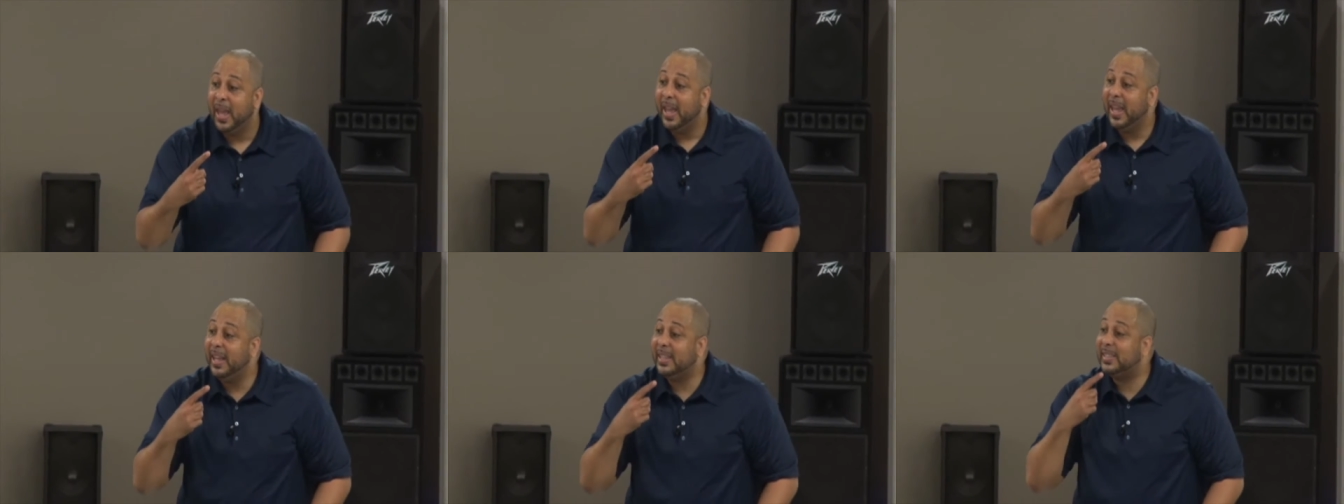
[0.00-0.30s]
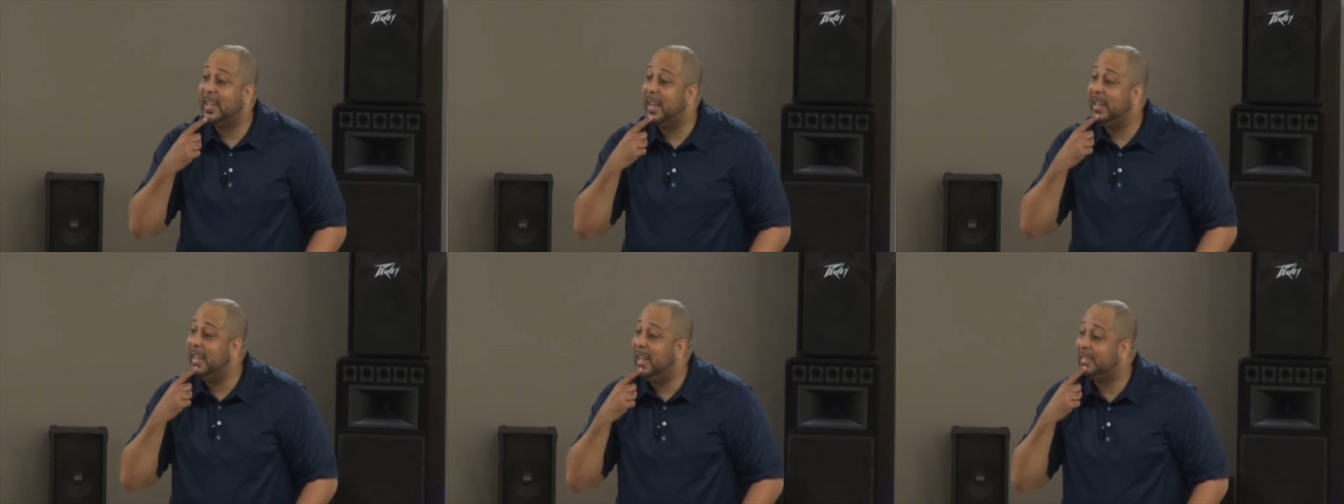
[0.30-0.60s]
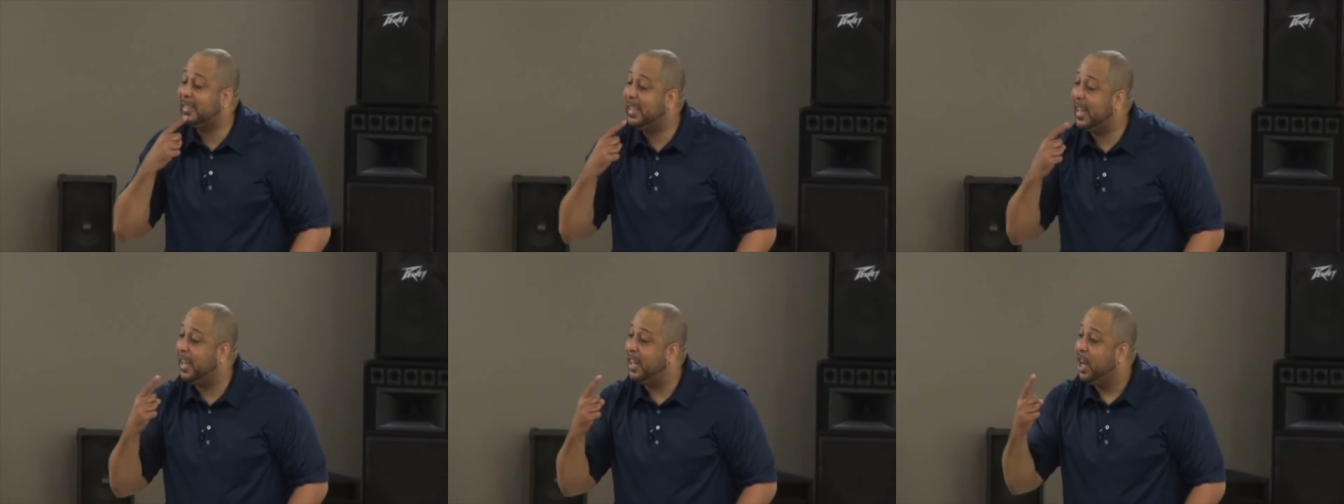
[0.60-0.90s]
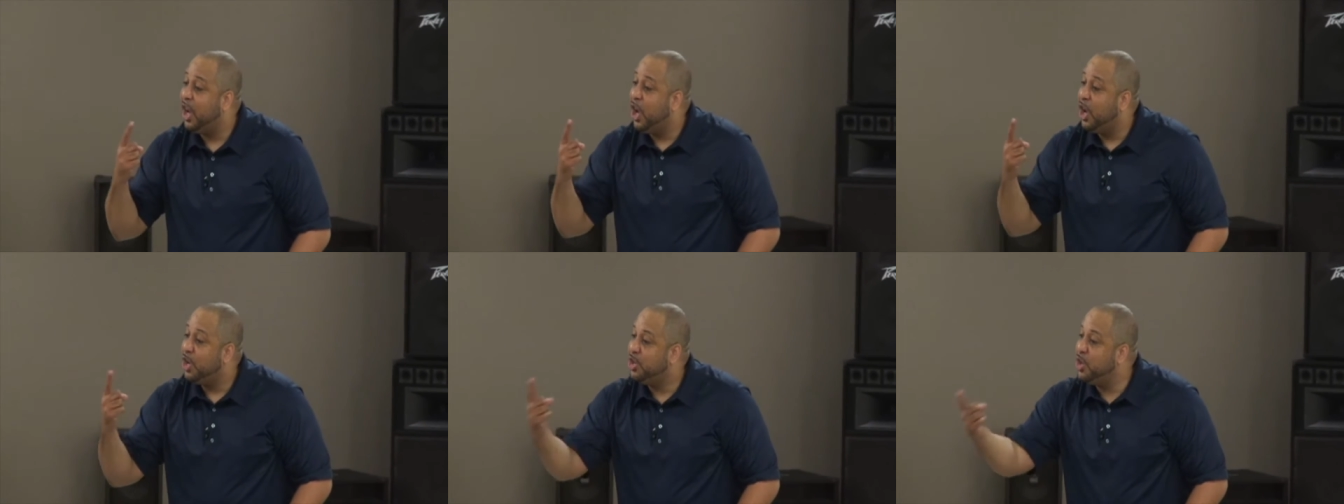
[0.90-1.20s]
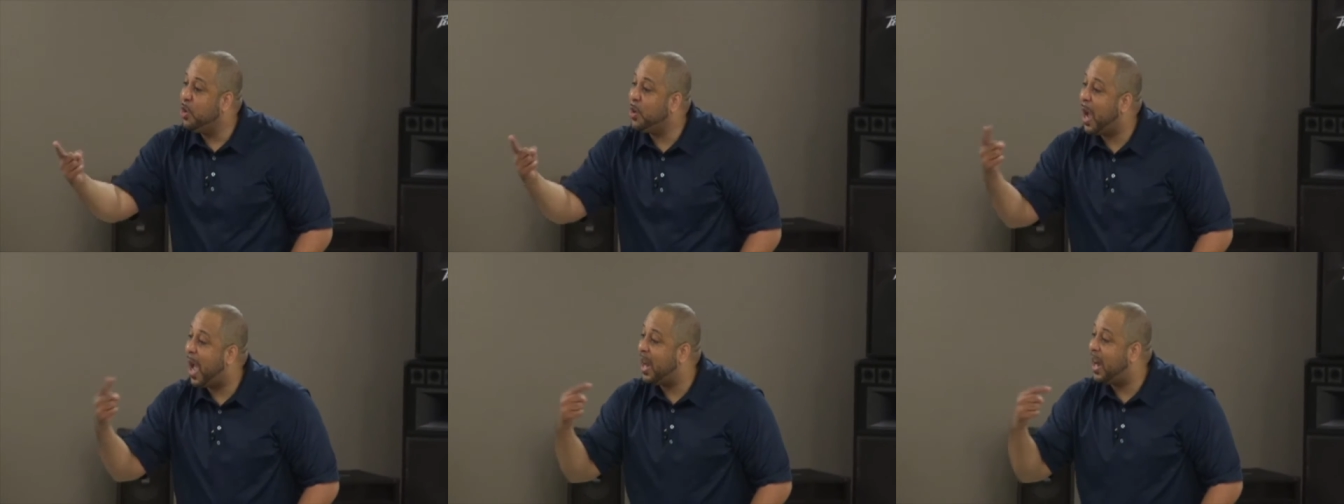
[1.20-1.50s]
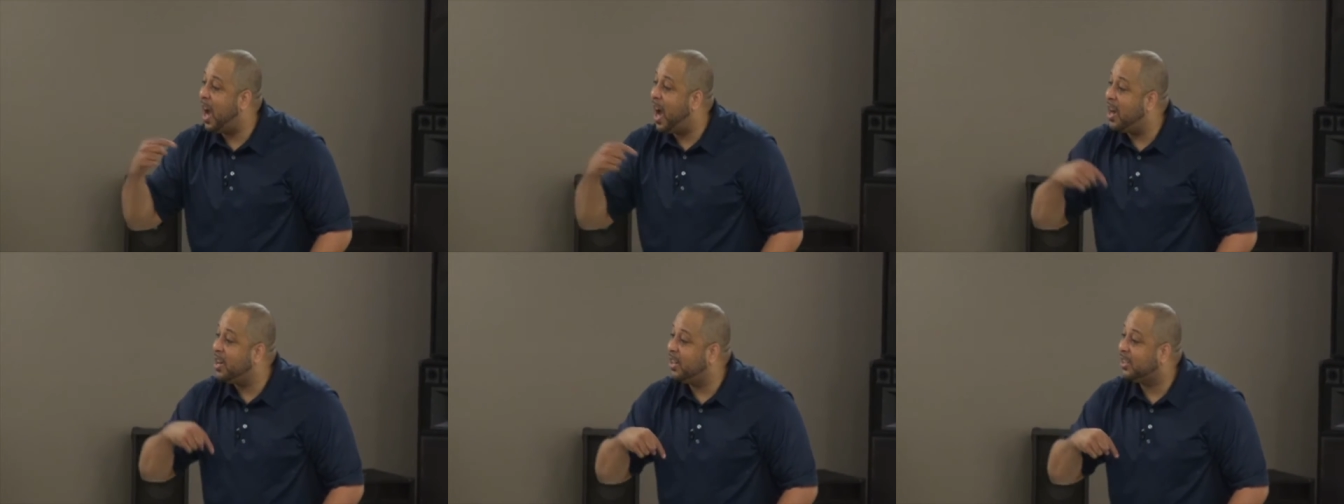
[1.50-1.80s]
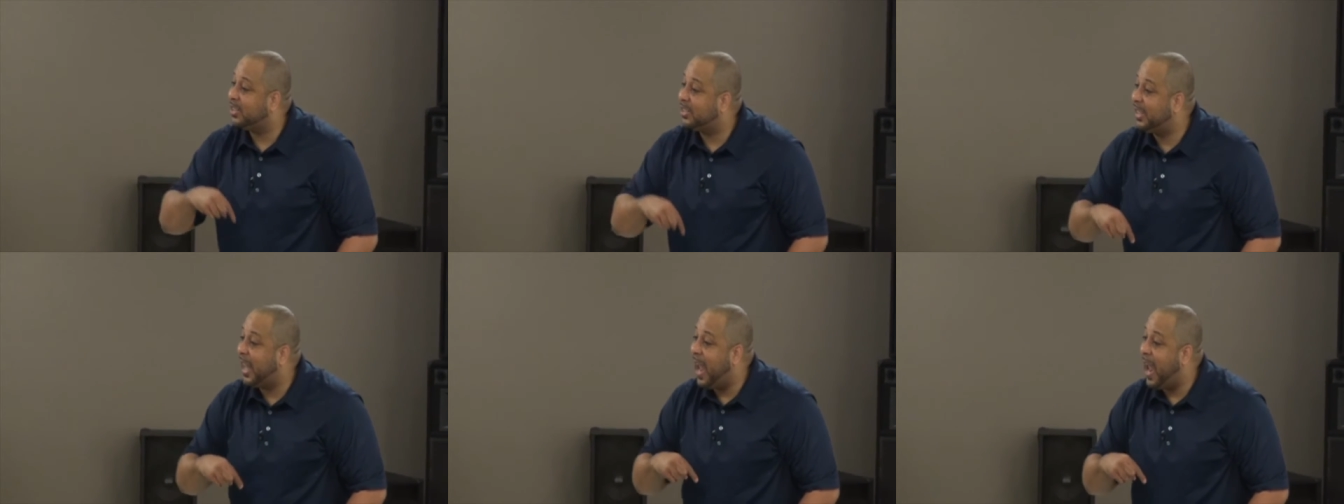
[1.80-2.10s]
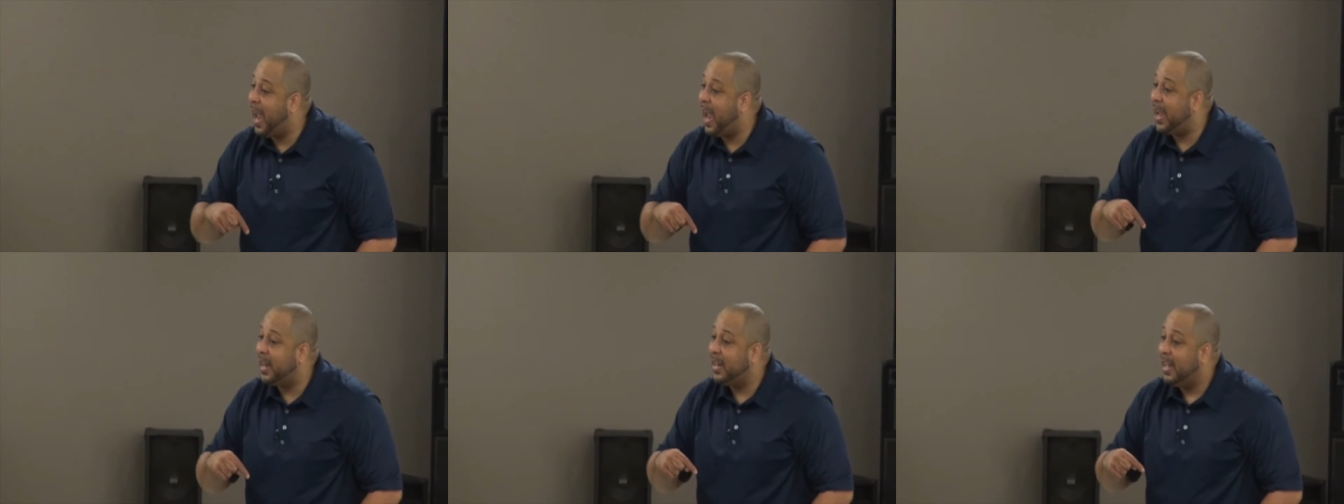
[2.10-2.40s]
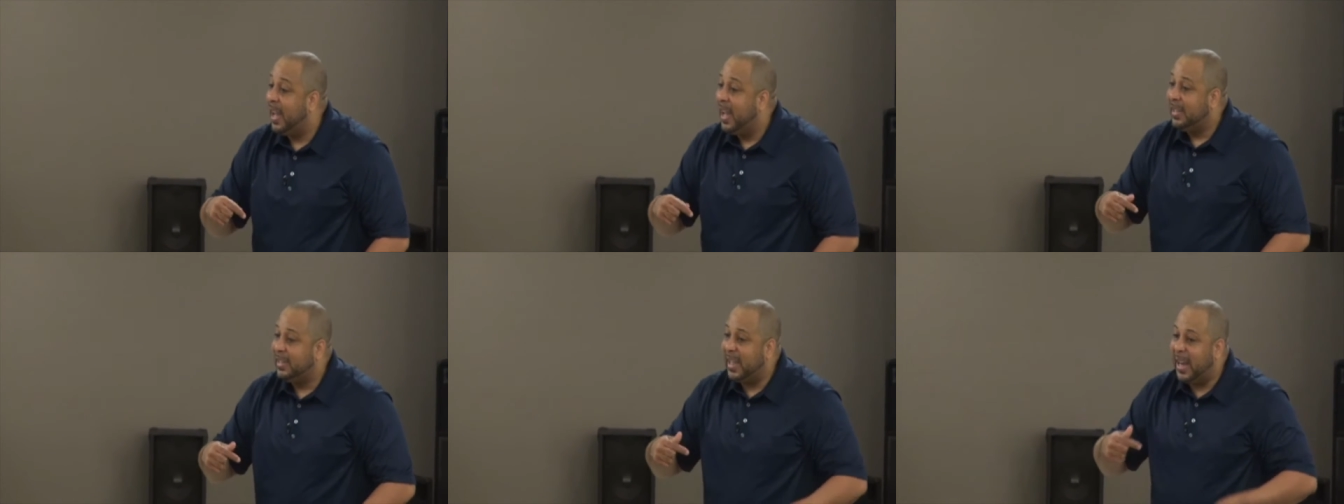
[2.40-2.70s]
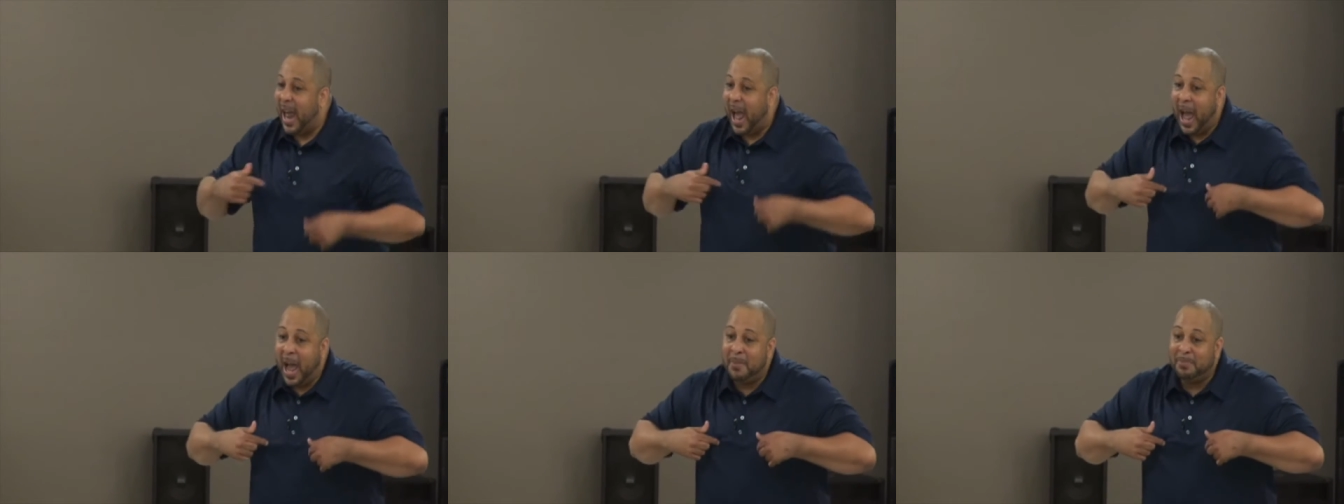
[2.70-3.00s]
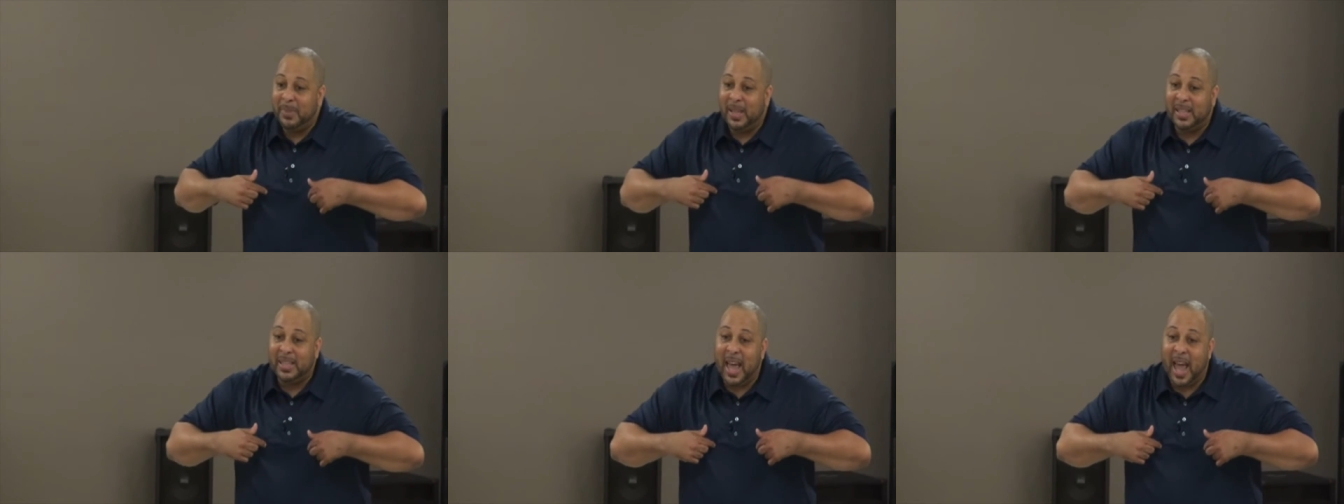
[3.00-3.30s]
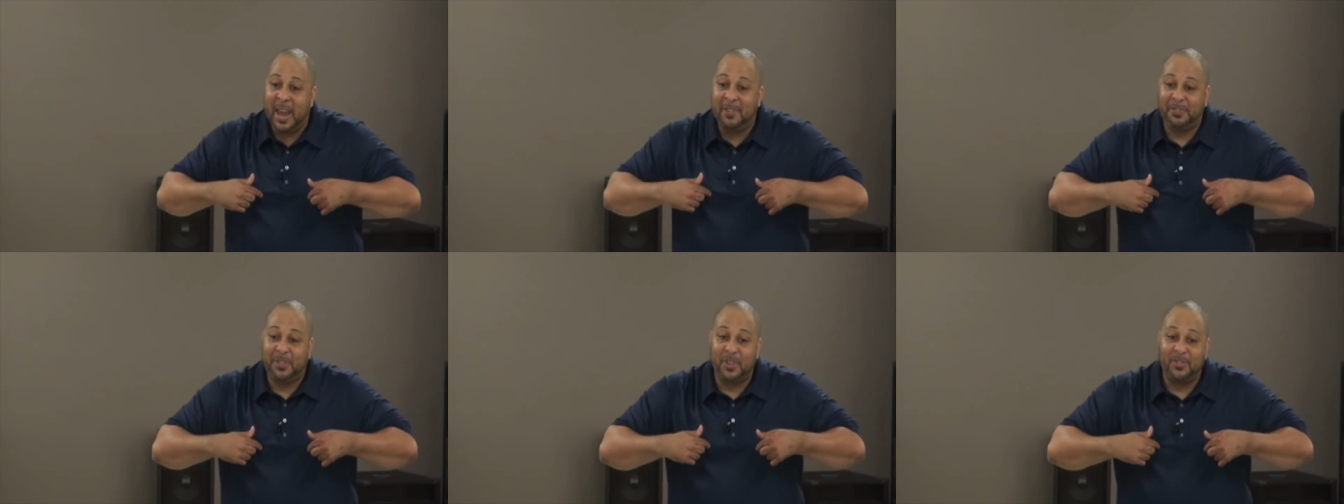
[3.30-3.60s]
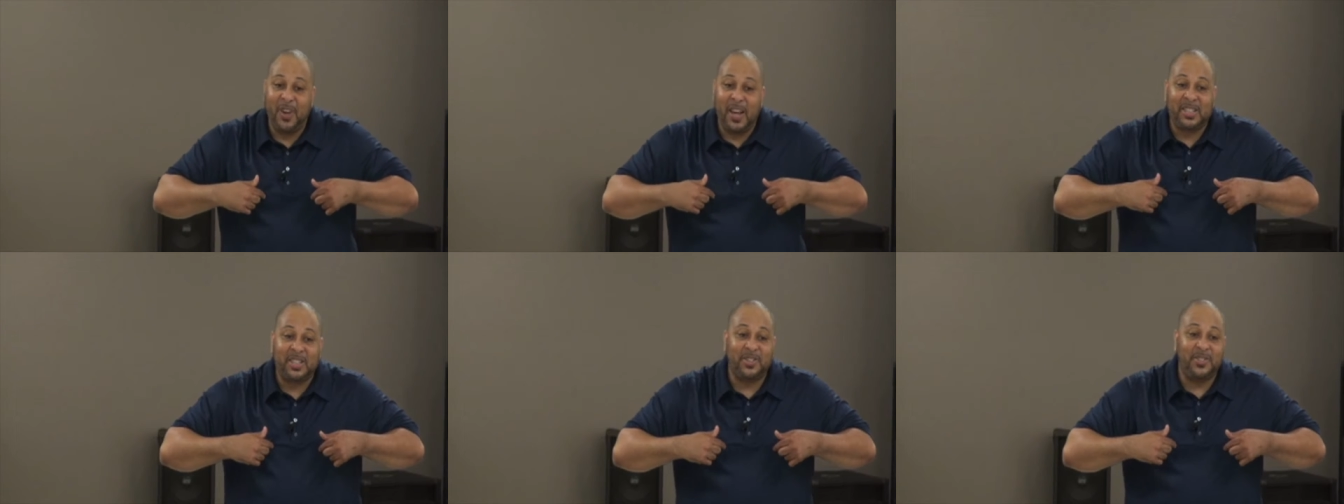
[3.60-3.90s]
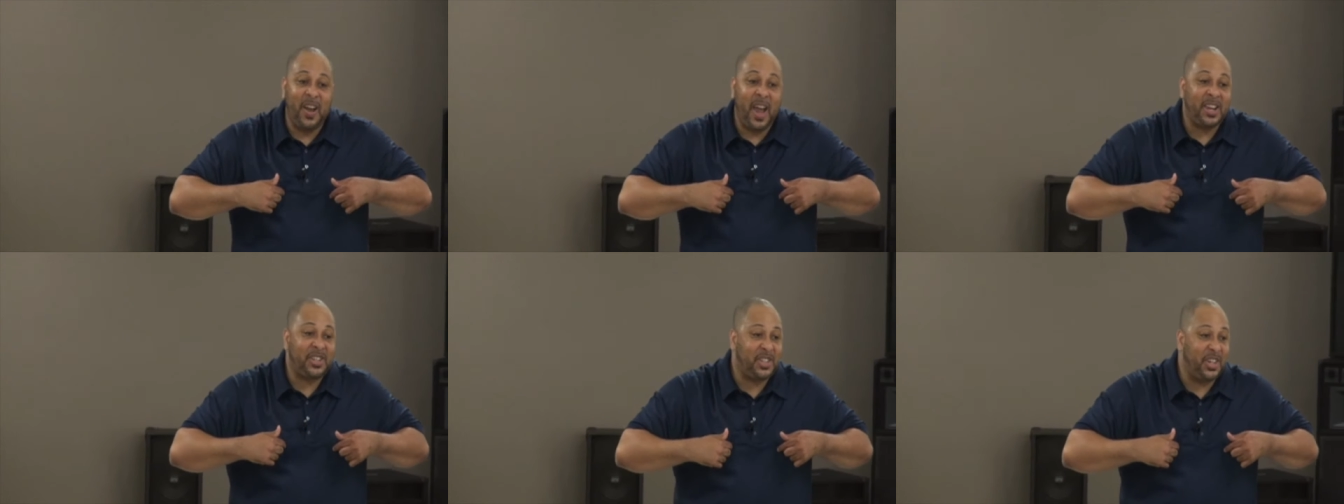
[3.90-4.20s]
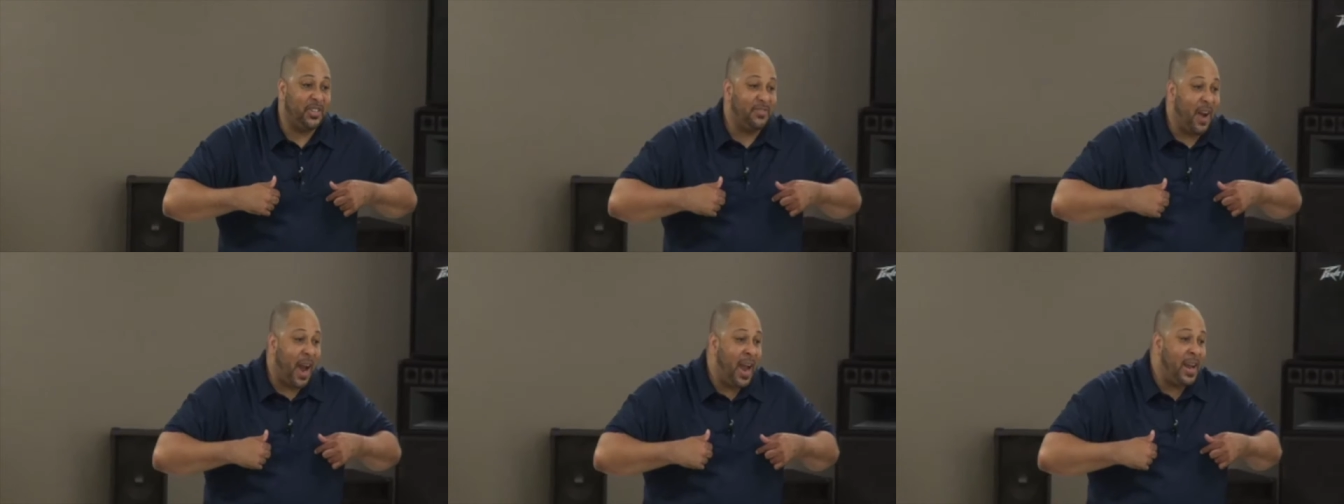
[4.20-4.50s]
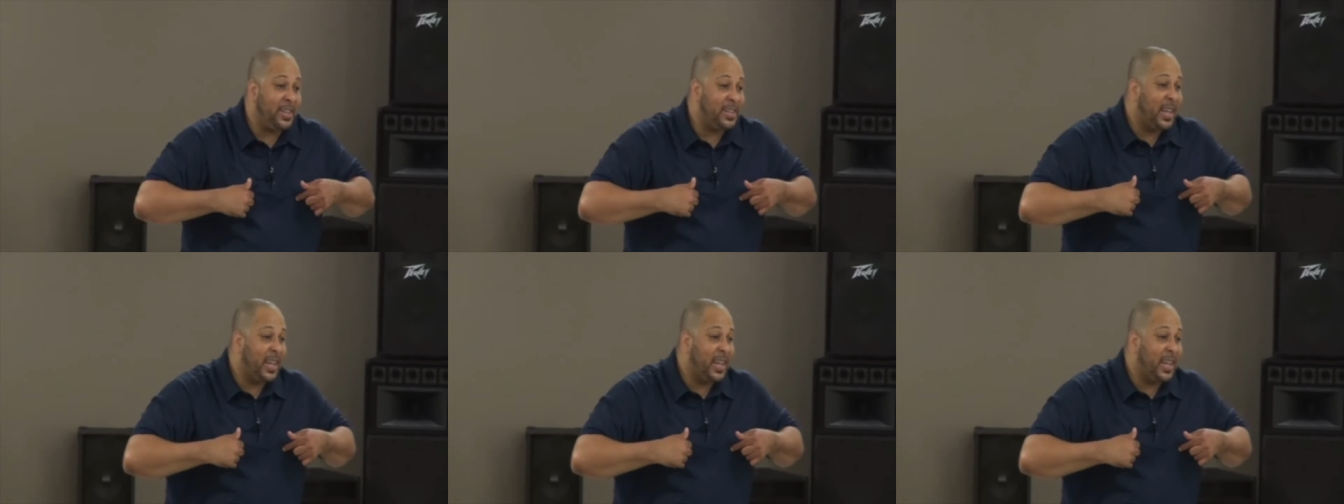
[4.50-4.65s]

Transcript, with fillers: He said, Listen, you got to understand that I'm the life, the resurrection, right?